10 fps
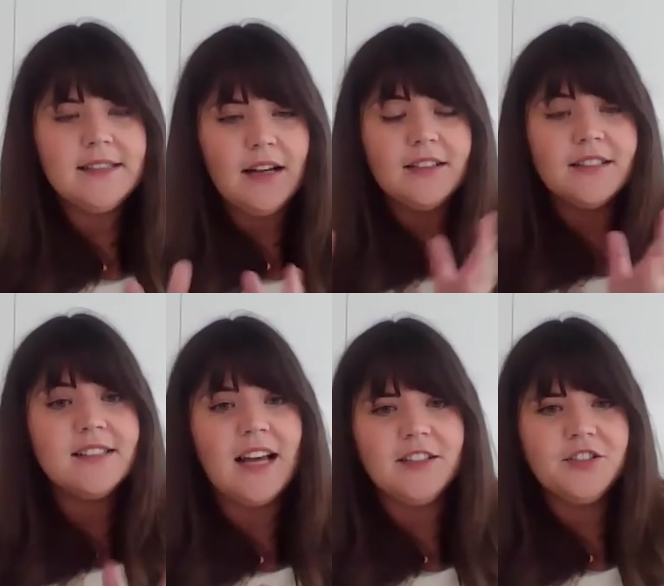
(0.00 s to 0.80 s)

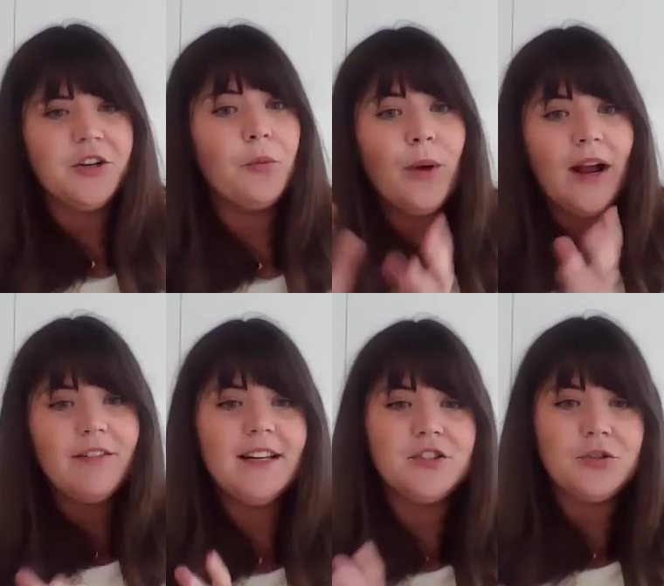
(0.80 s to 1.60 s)
understand, you know, where
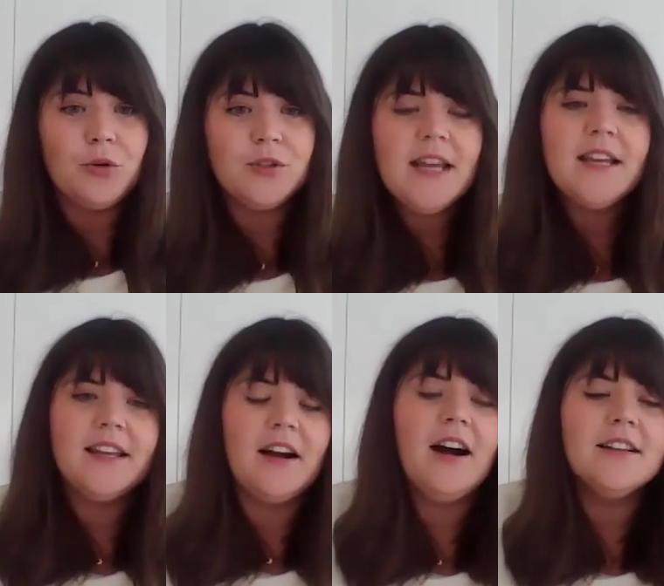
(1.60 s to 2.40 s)
it is you're
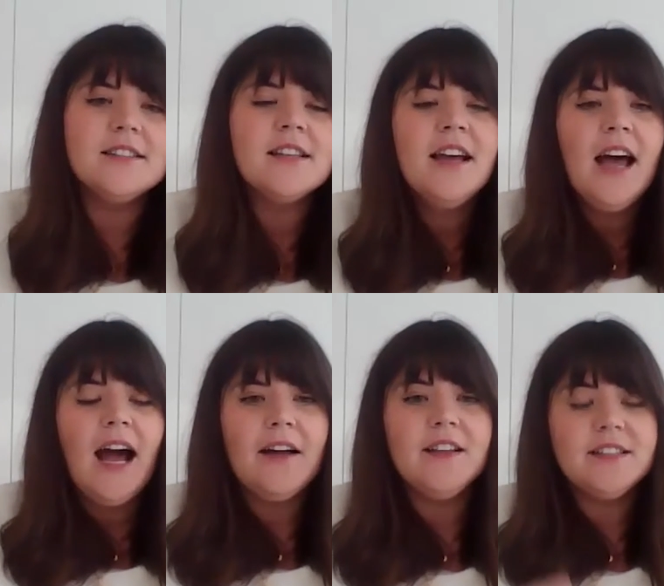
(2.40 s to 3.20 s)
taking us.
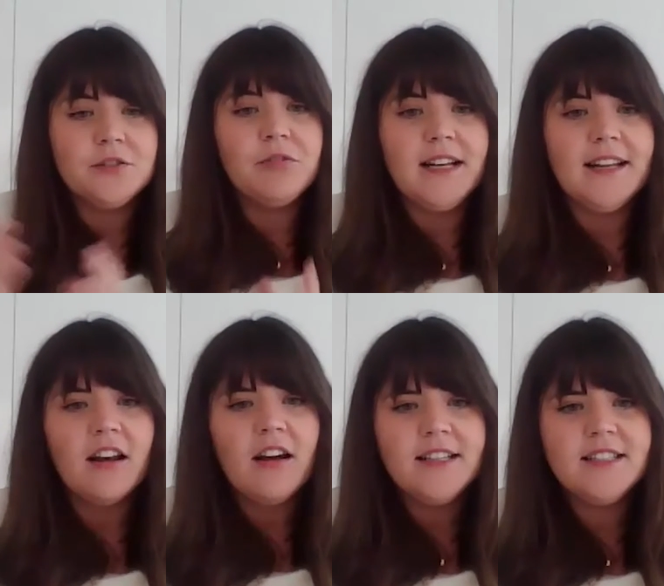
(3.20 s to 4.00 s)
And this is really
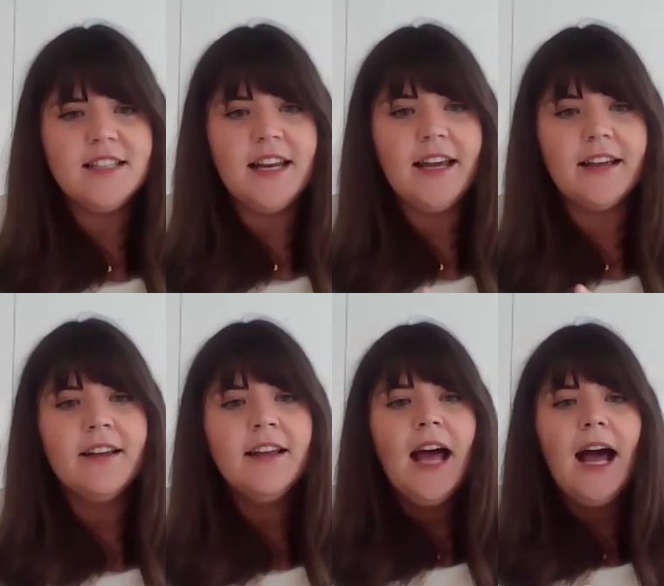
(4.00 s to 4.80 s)

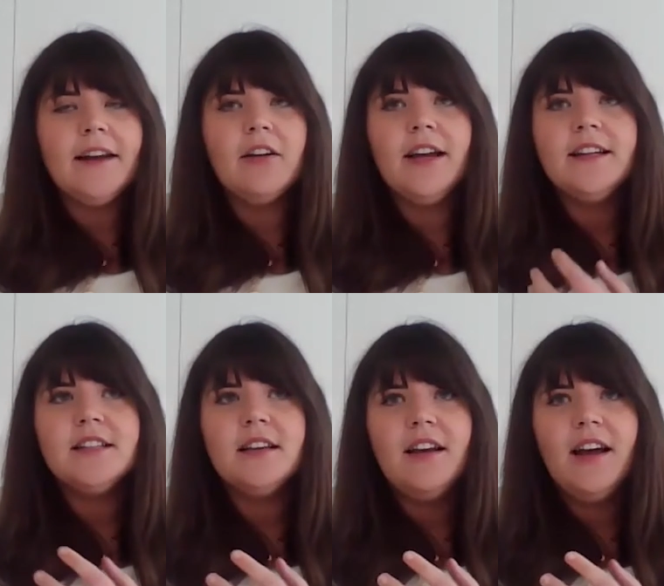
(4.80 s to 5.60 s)
enlightening. And
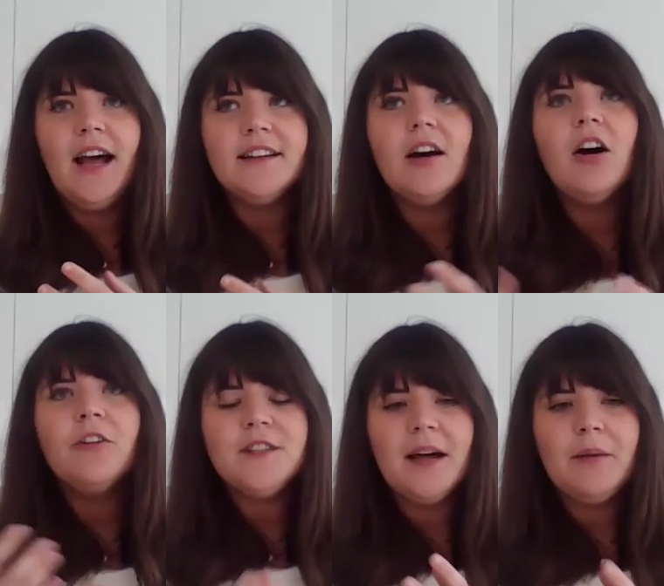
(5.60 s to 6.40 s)

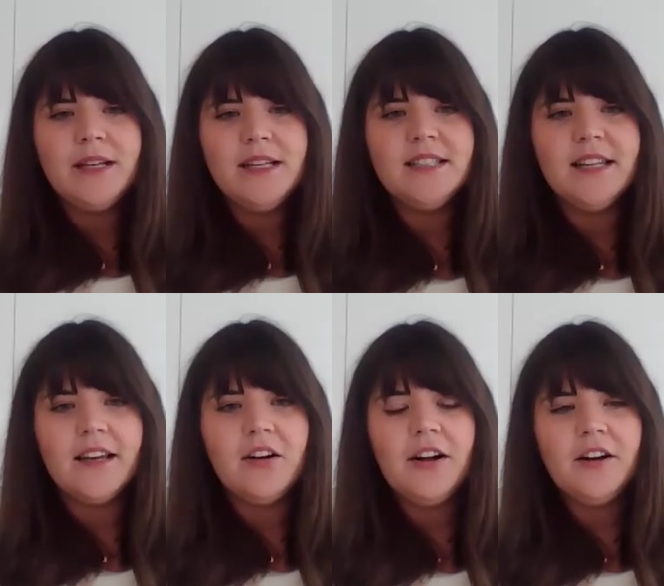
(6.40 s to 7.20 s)
after that meeting,
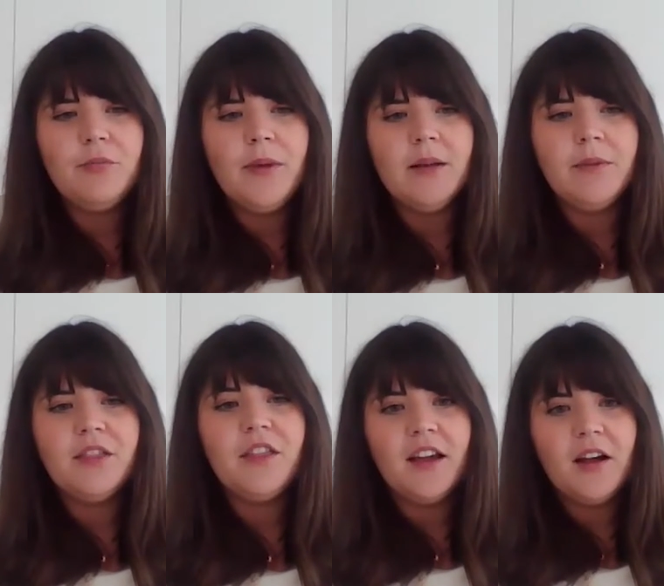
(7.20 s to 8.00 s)
it kind of made me
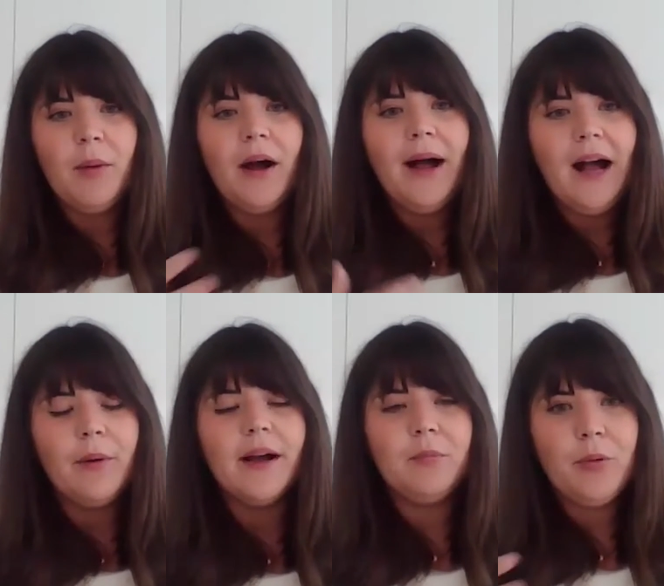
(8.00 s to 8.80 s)
think about
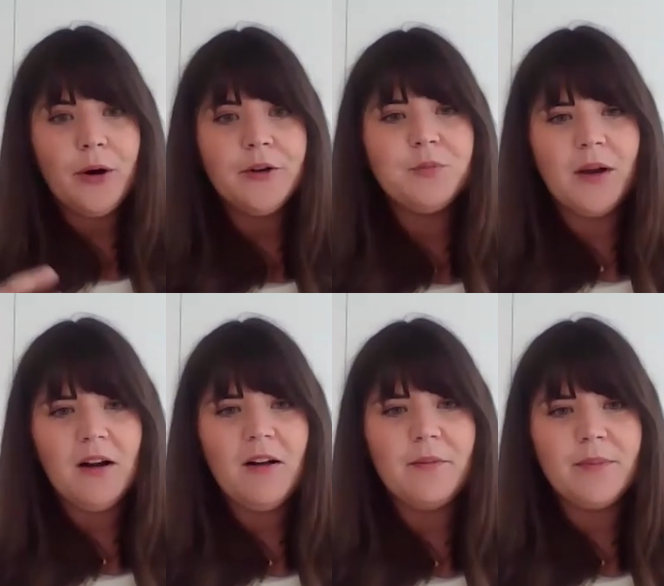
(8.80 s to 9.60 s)
how I approach my
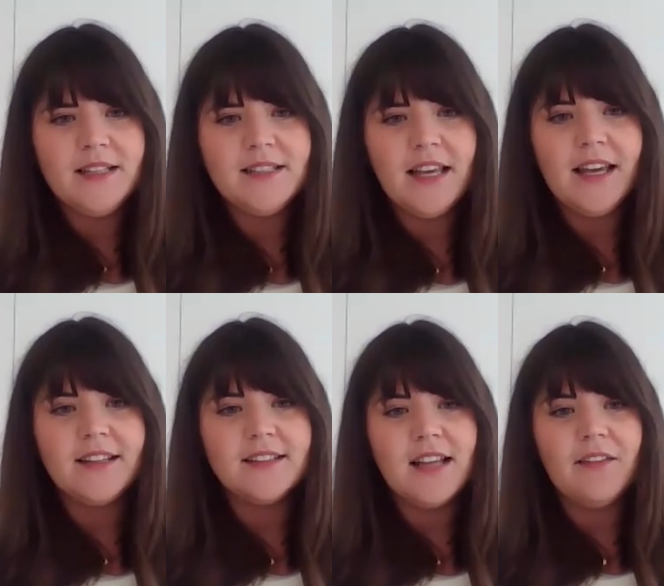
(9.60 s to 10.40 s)
client
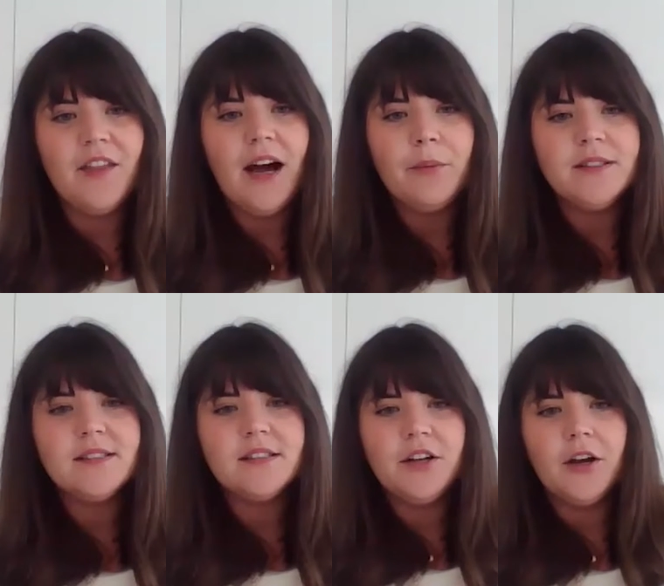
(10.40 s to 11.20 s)
meetings. And that
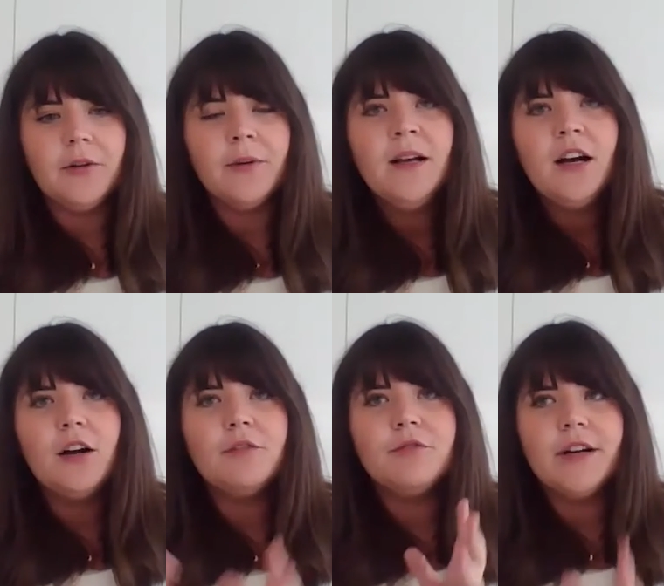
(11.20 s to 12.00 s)
was, you know,
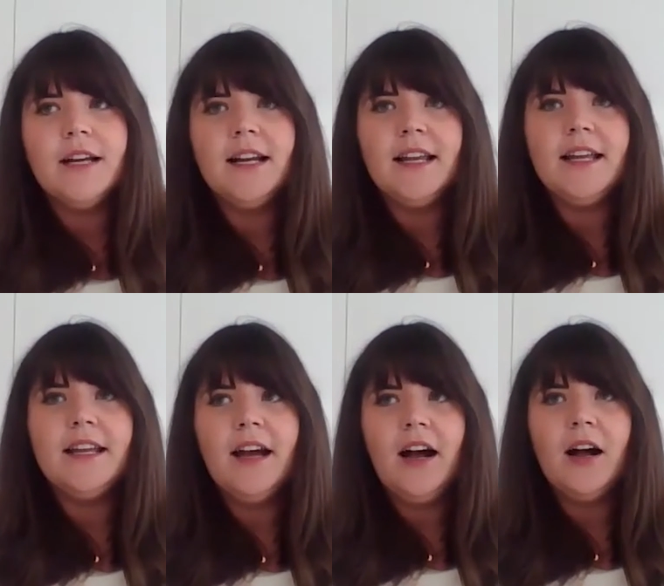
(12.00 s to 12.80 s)
a really